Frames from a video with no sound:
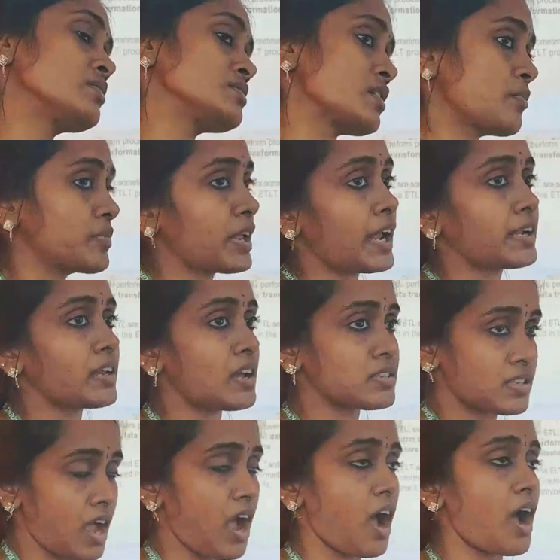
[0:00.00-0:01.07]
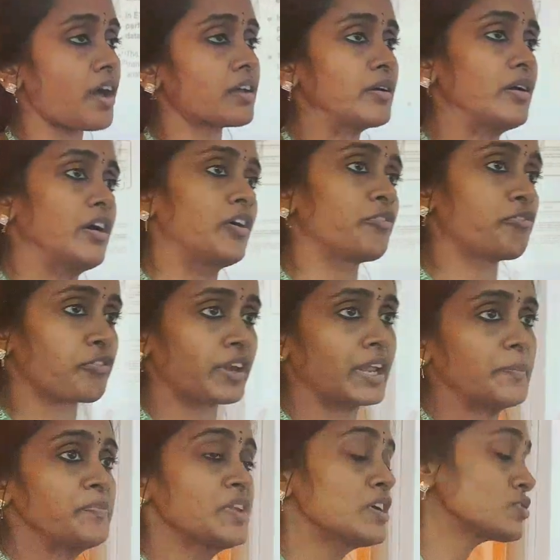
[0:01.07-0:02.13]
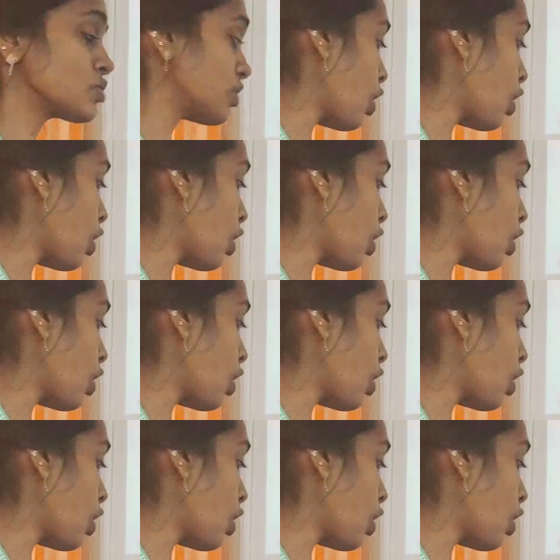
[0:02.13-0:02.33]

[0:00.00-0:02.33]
some data are free. So